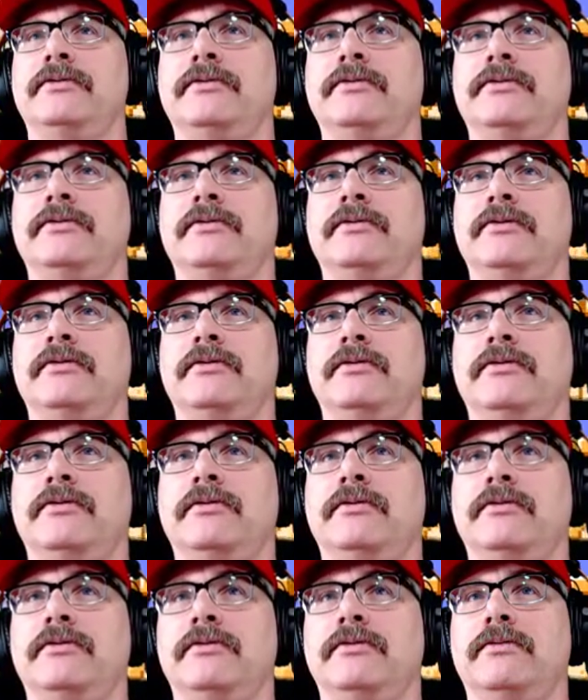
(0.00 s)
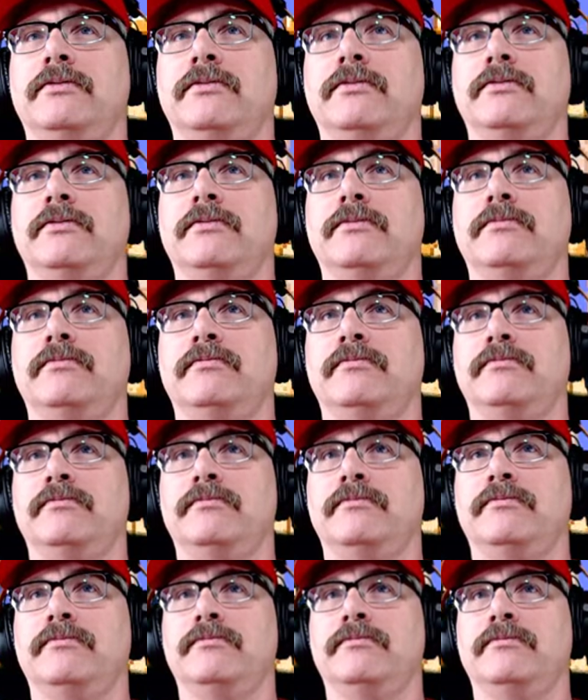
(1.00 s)

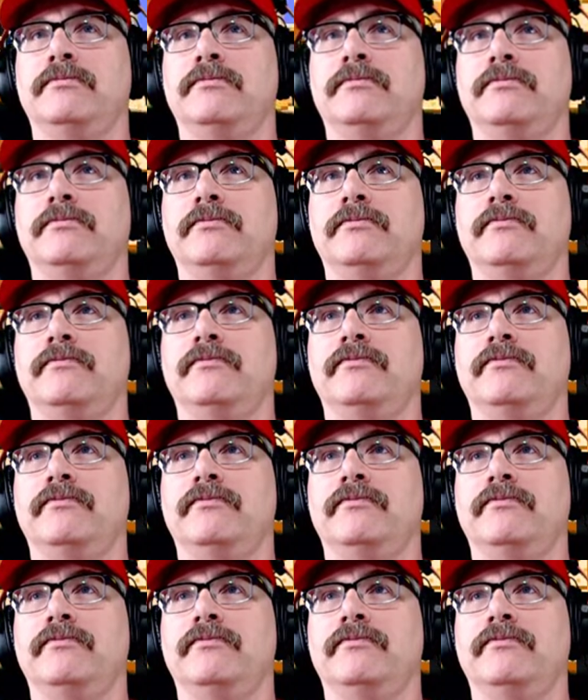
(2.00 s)
(silence)